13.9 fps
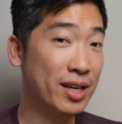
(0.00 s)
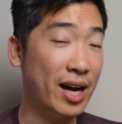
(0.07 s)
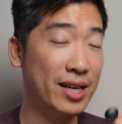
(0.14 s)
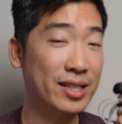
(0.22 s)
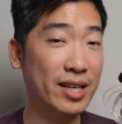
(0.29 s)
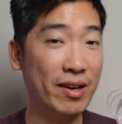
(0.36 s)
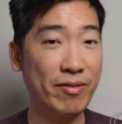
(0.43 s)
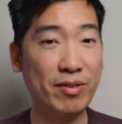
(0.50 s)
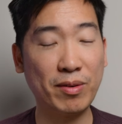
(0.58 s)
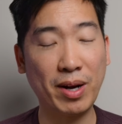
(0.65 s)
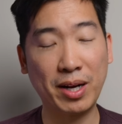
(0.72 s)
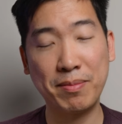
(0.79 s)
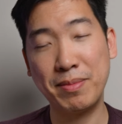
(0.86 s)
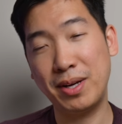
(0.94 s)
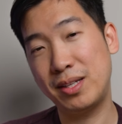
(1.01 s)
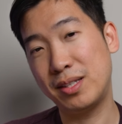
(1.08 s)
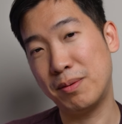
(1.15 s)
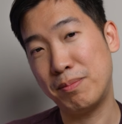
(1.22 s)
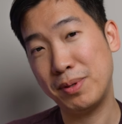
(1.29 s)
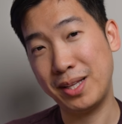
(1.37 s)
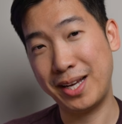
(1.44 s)
I definitely recommend the
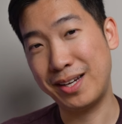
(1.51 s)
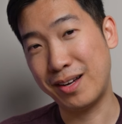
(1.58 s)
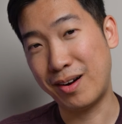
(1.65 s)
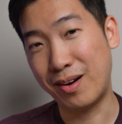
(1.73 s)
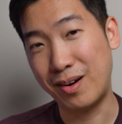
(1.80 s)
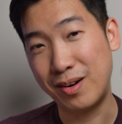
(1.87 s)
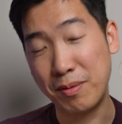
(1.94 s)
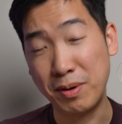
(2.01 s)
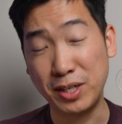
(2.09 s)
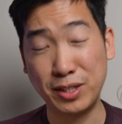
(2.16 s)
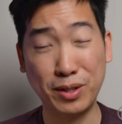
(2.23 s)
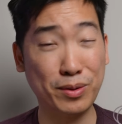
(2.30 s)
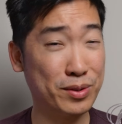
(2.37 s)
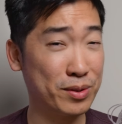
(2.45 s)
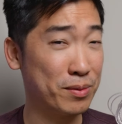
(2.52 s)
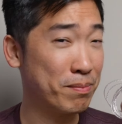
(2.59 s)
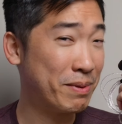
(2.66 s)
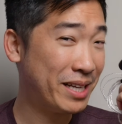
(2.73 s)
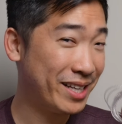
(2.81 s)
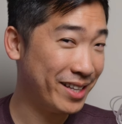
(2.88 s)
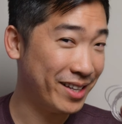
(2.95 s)
Planar Shozy
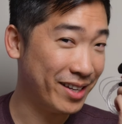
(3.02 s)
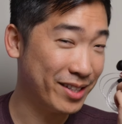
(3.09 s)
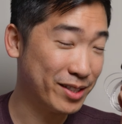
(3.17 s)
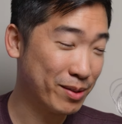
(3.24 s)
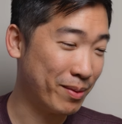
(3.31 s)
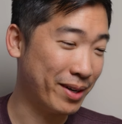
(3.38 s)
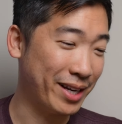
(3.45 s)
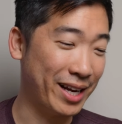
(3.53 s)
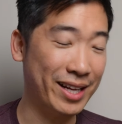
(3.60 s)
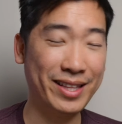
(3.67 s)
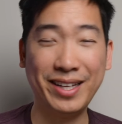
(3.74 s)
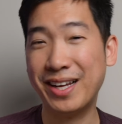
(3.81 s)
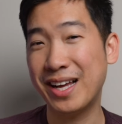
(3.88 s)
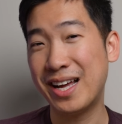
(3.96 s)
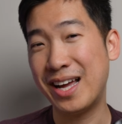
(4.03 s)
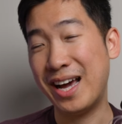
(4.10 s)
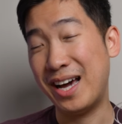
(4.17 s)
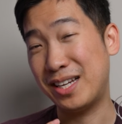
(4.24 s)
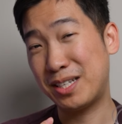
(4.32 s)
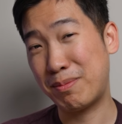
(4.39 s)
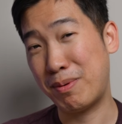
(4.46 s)
P20. I think at
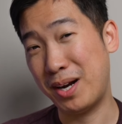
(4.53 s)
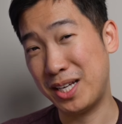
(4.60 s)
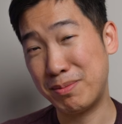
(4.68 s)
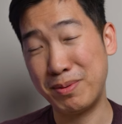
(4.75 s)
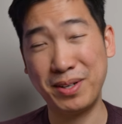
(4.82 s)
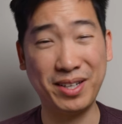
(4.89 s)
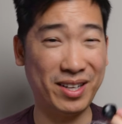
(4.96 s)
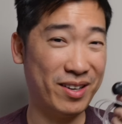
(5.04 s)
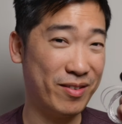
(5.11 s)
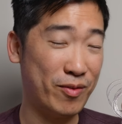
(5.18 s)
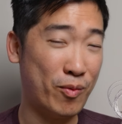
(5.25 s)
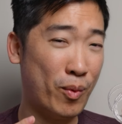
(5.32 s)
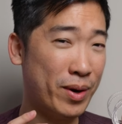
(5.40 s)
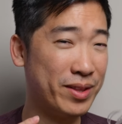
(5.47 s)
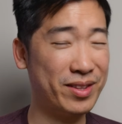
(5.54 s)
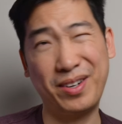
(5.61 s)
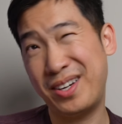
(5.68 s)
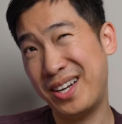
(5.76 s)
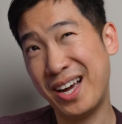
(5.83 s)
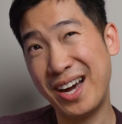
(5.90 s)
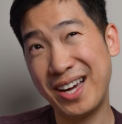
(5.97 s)
its price point of
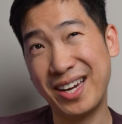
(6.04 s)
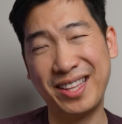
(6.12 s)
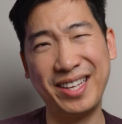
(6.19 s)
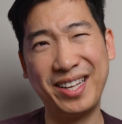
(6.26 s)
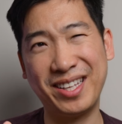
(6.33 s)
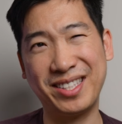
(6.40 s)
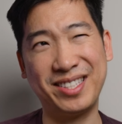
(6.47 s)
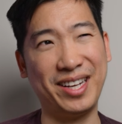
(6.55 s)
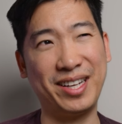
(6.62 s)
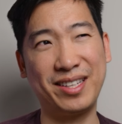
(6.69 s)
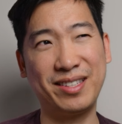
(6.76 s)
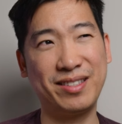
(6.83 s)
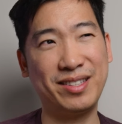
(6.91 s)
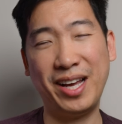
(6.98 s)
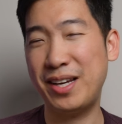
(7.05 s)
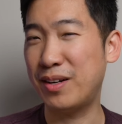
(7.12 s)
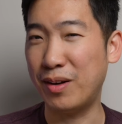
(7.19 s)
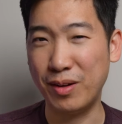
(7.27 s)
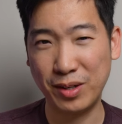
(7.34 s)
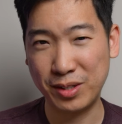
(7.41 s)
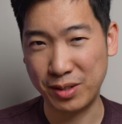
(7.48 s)
$139, I think it's like
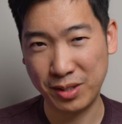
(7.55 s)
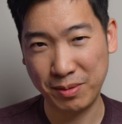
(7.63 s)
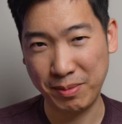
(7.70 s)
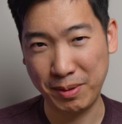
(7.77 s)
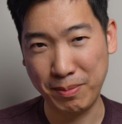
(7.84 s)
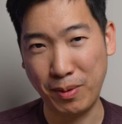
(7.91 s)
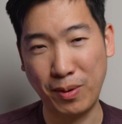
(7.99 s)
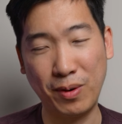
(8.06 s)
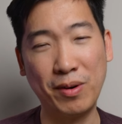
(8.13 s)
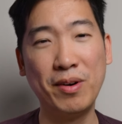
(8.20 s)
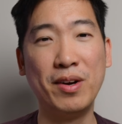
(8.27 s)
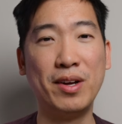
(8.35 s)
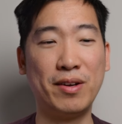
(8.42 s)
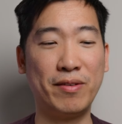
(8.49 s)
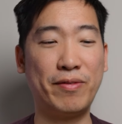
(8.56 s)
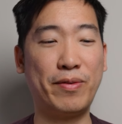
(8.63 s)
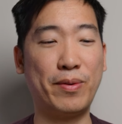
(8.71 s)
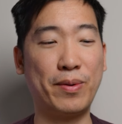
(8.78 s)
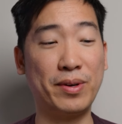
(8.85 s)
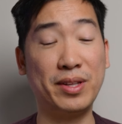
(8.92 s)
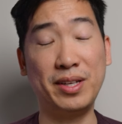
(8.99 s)
$10 or something more
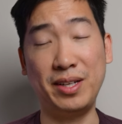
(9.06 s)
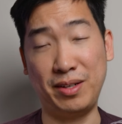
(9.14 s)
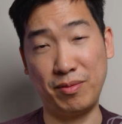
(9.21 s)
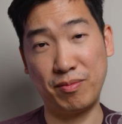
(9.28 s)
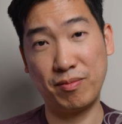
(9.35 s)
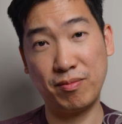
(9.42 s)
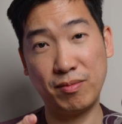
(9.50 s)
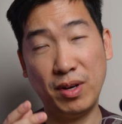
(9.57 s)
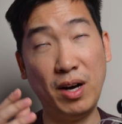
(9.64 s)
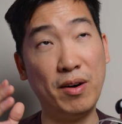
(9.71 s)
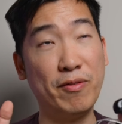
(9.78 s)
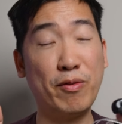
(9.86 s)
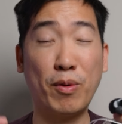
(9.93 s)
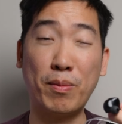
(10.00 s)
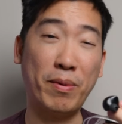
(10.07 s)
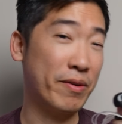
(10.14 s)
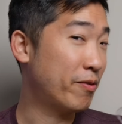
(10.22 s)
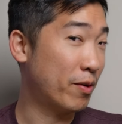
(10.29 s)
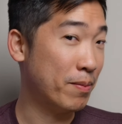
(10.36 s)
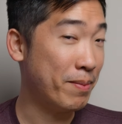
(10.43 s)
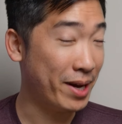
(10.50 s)
for the
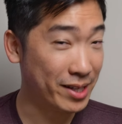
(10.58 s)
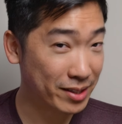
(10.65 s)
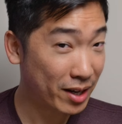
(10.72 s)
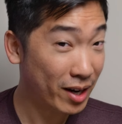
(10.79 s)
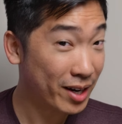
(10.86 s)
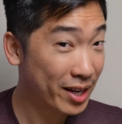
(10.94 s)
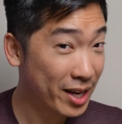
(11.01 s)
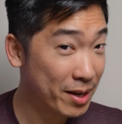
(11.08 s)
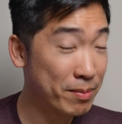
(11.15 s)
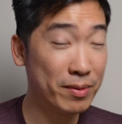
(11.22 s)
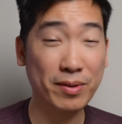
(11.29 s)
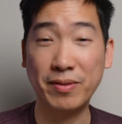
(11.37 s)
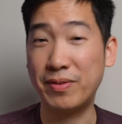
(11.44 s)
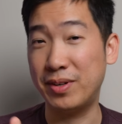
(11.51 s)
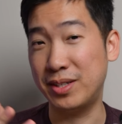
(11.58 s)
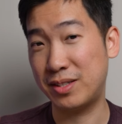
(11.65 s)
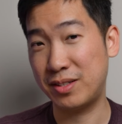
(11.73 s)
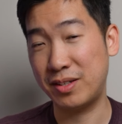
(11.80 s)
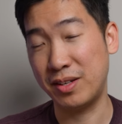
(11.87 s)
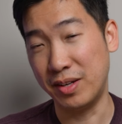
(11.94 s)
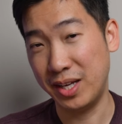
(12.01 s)
4.4 Pentacon cable if you're
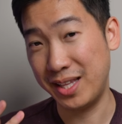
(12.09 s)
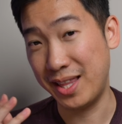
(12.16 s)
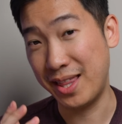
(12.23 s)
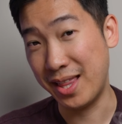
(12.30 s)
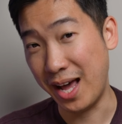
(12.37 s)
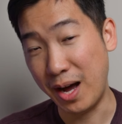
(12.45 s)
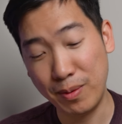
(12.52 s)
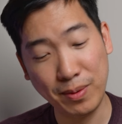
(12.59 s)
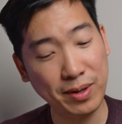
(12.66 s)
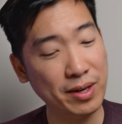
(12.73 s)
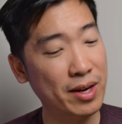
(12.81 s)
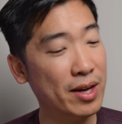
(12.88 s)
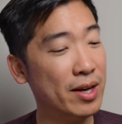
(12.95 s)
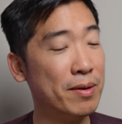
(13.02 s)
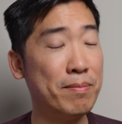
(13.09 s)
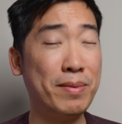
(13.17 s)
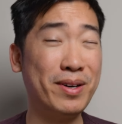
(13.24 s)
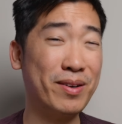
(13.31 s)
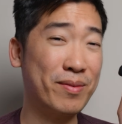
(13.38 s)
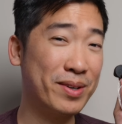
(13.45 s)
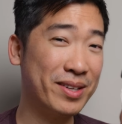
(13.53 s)
interested in that one.
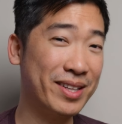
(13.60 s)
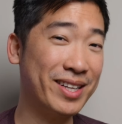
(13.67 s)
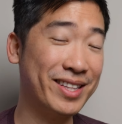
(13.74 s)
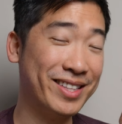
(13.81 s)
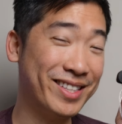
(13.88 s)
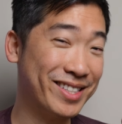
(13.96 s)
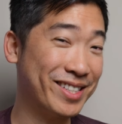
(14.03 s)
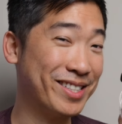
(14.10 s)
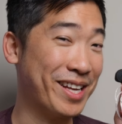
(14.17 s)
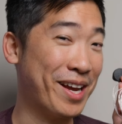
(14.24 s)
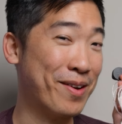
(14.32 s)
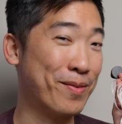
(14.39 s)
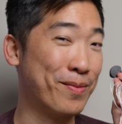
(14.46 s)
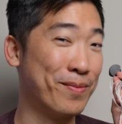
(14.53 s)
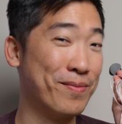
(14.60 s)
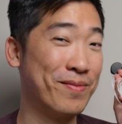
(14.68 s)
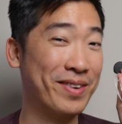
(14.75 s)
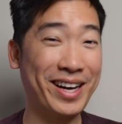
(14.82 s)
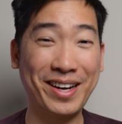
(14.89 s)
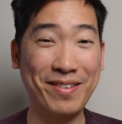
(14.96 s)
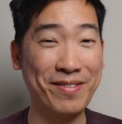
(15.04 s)
But really, this is a
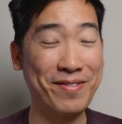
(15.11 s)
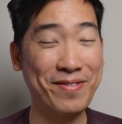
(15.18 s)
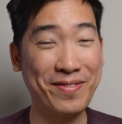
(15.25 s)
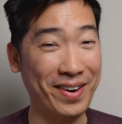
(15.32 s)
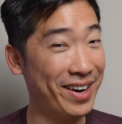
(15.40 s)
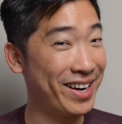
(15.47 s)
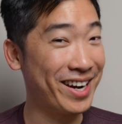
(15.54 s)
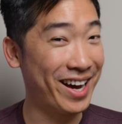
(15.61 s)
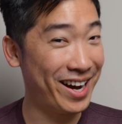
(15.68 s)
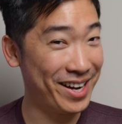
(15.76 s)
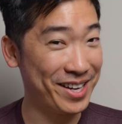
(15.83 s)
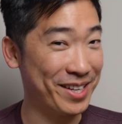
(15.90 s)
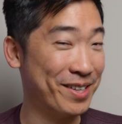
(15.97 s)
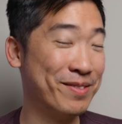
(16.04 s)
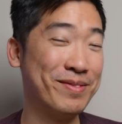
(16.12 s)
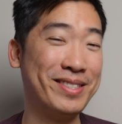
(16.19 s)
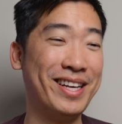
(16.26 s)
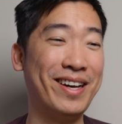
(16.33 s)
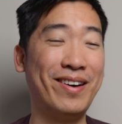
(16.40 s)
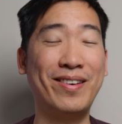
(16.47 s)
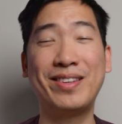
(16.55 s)
kind of fun IEM
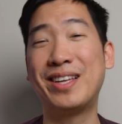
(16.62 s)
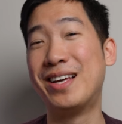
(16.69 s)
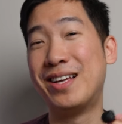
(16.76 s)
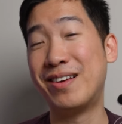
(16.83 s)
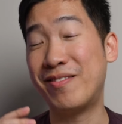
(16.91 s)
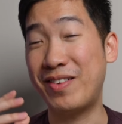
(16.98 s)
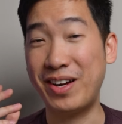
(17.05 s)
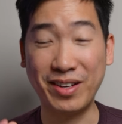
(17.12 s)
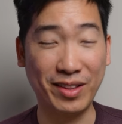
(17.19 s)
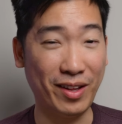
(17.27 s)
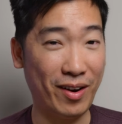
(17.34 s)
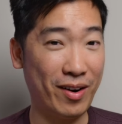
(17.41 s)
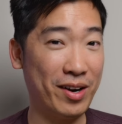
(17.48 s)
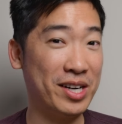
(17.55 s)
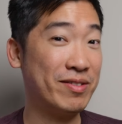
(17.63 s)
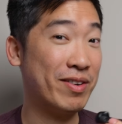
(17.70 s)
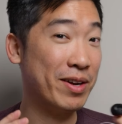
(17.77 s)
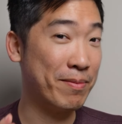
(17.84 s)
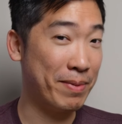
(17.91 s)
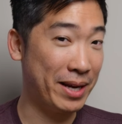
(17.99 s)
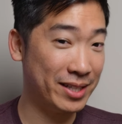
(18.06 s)
sound, very large, very
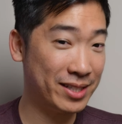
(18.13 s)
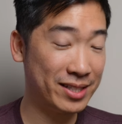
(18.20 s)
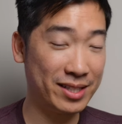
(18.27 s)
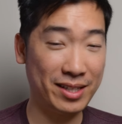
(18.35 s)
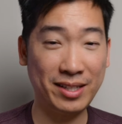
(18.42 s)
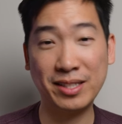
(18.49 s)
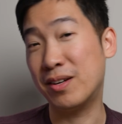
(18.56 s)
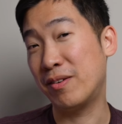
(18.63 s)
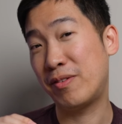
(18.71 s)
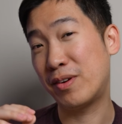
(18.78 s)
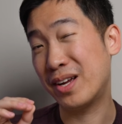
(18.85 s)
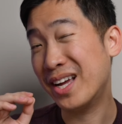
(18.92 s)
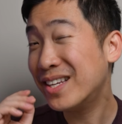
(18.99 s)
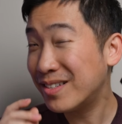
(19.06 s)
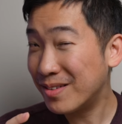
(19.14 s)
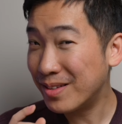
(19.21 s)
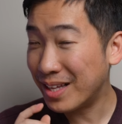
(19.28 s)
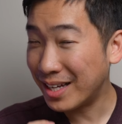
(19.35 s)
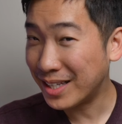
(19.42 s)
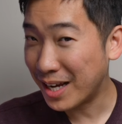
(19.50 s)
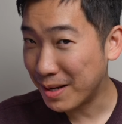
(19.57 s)
bassy. So if you're into
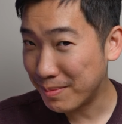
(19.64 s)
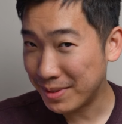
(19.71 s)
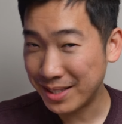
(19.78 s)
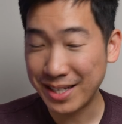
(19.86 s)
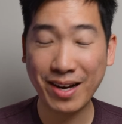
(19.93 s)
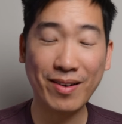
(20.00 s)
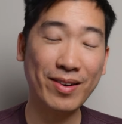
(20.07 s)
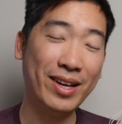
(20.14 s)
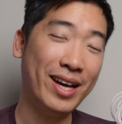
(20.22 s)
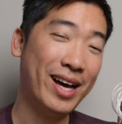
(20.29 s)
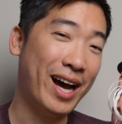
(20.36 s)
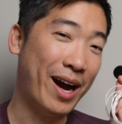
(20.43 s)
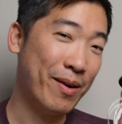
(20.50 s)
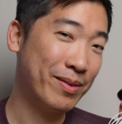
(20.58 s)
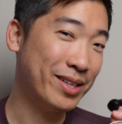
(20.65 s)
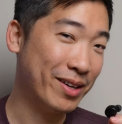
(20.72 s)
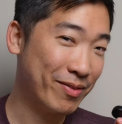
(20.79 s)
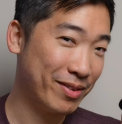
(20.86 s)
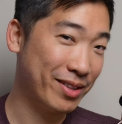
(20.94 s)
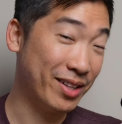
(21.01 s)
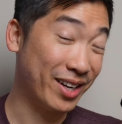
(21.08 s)
that type of sound, I would
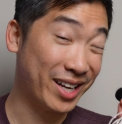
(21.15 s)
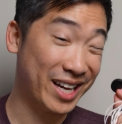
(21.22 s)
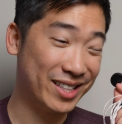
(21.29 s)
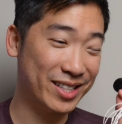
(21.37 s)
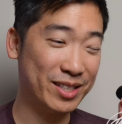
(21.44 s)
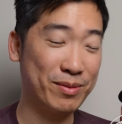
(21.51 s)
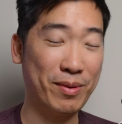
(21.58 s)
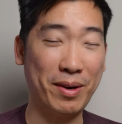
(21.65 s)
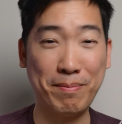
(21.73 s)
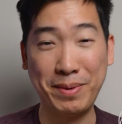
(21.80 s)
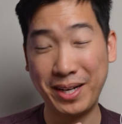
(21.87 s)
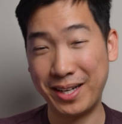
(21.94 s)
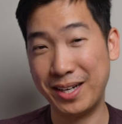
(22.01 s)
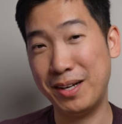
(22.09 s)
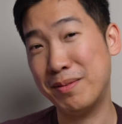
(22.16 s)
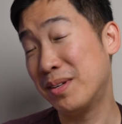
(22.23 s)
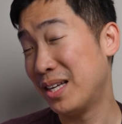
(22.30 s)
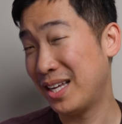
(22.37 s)
definitely look at this one, pick it up.